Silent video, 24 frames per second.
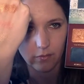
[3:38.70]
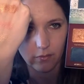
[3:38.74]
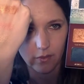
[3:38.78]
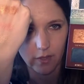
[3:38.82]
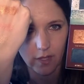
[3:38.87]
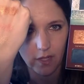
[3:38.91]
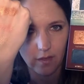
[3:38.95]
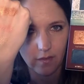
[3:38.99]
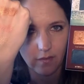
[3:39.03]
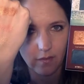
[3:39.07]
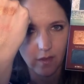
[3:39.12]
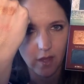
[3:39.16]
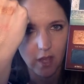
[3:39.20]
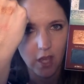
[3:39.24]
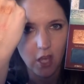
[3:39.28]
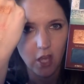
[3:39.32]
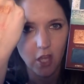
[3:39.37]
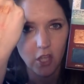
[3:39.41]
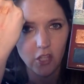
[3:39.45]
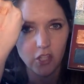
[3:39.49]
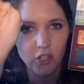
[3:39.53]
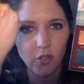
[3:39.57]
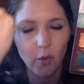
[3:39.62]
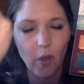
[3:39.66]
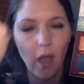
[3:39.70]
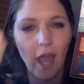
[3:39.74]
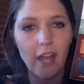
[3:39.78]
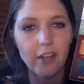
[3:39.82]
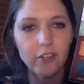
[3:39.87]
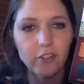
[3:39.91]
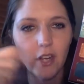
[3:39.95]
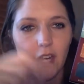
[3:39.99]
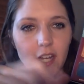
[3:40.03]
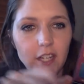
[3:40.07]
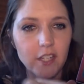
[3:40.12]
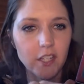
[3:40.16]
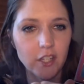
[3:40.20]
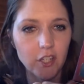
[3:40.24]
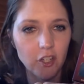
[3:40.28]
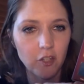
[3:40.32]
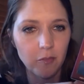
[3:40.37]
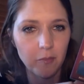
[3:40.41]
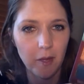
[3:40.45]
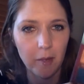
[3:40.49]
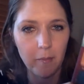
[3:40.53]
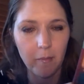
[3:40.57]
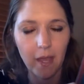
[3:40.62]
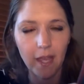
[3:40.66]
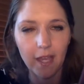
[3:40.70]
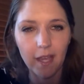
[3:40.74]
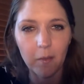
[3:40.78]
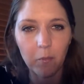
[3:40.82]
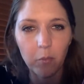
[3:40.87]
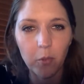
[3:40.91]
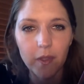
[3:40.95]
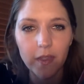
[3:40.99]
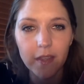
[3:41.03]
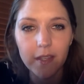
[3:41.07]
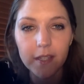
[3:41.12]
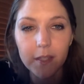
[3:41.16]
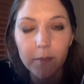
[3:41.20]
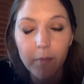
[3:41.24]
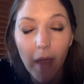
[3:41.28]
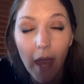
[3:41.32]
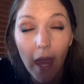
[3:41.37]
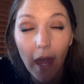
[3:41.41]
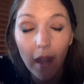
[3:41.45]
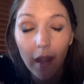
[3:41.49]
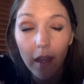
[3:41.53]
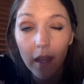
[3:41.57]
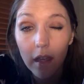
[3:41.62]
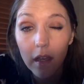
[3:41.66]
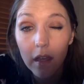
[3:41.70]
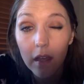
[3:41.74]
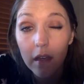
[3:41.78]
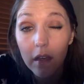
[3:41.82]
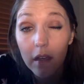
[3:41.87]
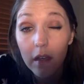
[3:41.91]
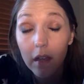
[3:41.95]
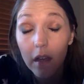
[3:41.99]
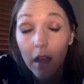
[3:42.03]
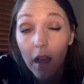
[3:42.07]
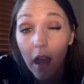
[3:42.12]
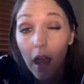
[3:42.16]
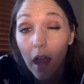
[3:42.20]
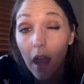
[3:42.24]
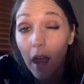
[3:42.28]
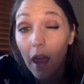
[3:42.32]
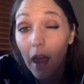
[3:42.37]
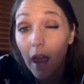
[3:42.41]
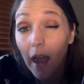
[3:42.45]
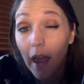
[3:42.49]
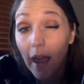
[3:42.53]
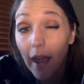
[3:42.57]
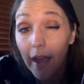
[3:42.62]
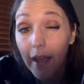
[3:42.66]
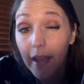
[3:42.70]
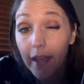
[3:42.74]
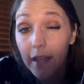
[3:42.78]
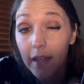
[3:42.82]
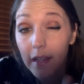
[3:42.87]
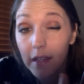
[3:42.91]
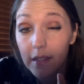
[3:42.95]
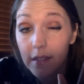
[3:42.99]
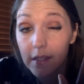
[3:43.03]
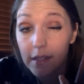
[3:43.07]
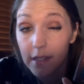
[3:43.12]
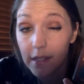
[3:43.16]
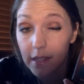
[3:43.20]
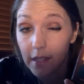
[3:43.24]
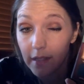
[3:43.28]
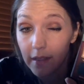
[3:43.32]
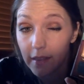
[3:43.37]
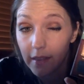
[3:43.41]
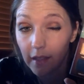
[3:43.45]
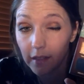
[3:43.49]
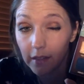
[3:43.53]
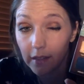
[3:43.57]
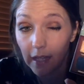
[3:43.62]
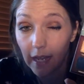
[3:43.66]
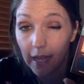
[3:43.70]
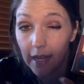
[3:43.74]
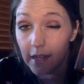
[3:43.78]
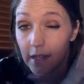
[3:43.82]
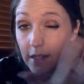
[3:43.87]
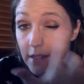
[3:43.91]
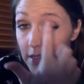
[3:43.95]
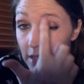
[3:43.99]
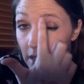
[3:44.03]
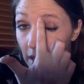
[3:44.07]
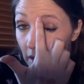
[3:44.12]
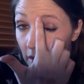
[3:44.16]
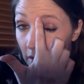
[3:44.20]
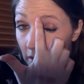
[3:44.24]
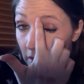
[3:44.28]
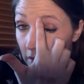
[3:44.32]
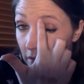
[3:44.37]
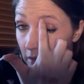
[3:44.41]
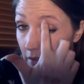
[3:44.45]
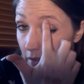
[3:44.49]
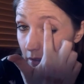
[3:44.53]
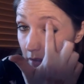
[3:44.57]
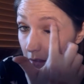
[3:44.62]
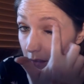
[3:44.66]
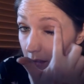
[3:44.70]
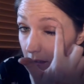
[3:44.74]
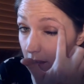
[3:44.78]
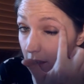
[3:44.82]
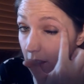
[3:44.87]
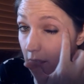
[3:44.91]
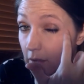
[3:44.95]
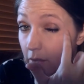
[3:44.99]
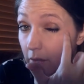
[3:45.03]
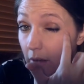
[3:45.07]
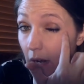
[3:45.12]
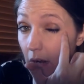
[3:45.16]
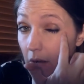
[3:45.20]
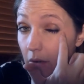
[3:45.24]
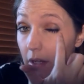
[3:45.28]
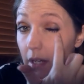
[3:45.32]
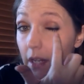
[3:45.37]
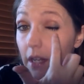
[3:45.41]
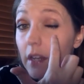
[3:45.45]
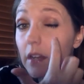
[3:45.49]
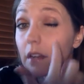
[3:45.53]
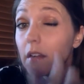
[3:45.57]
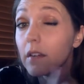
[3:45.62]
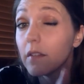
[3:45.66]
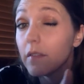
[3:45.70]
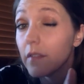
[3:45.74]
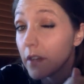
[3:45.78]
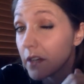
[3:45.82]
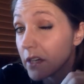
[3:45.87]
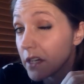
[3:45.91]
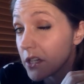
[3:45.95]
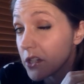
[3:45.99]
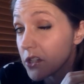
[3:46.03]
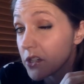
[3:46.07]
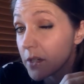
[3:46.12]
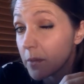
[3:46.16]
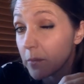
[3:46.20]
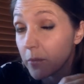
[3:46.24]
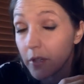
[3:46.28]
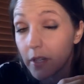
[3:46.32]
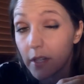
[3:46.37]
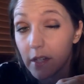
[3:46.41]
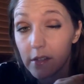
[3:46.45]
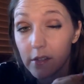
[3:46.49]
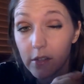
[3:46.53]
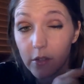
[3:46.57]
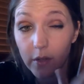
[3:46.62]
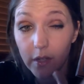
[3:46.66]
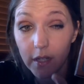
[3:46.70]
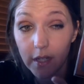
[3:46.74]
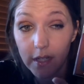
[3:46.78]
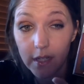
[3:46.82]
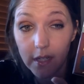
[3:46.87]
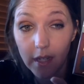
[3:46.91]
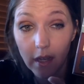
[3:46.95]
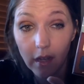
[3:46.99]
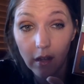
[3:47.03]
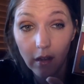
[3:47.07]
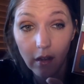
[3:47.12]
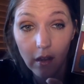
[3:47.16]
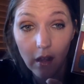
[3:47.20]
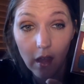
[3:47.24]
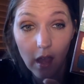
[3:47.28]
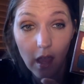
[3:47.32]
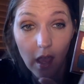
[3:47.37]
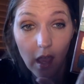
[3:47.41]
Reef. So I tried to do my makeup with this palette. I did the lightest color around here, very shimmery as you can tell.